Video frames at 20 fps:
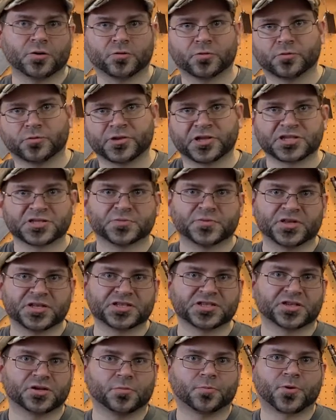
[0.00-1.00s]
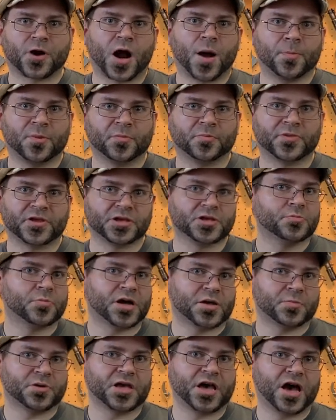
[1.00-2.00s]
or this little problem that you
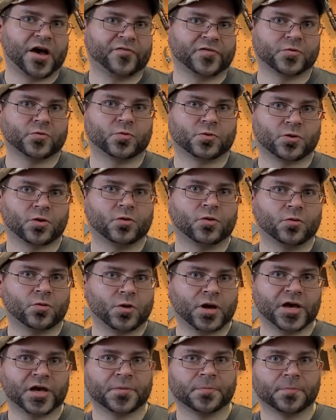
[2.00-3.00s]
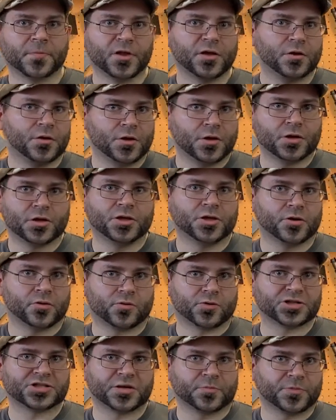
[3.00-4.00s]
might be having will go away,
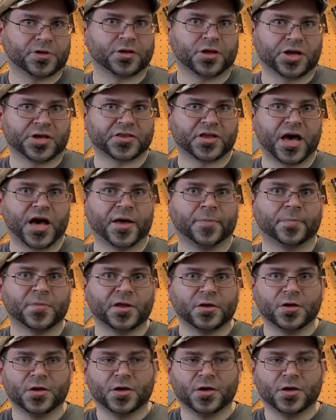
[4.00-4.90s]
or something like that.